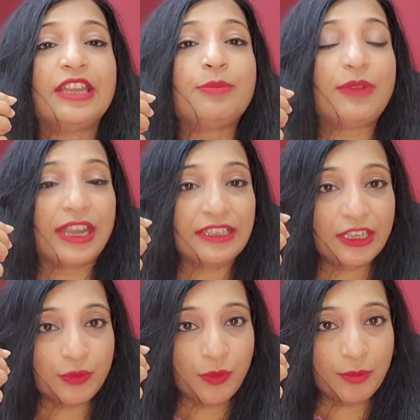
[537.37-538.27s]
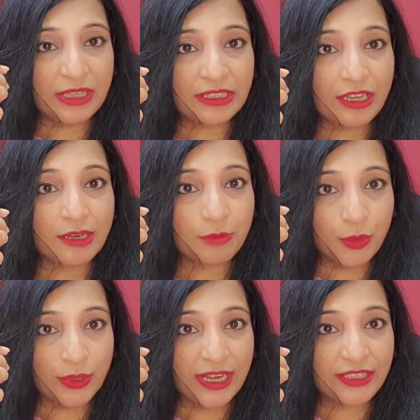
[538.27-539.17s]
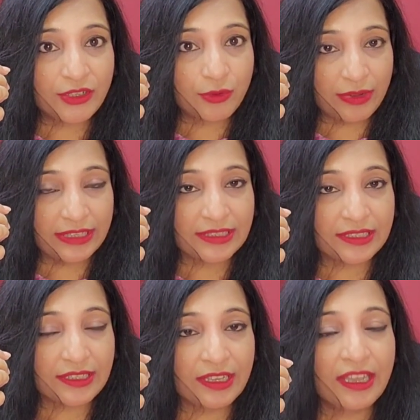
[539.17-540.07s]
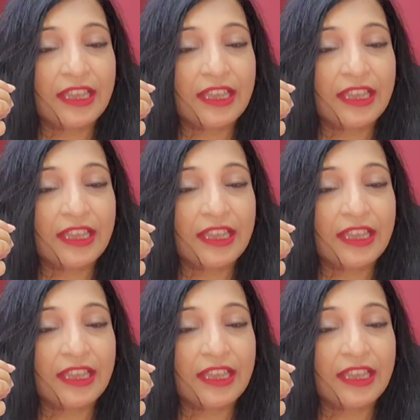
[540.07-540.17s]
Then pregnant women are more at risk.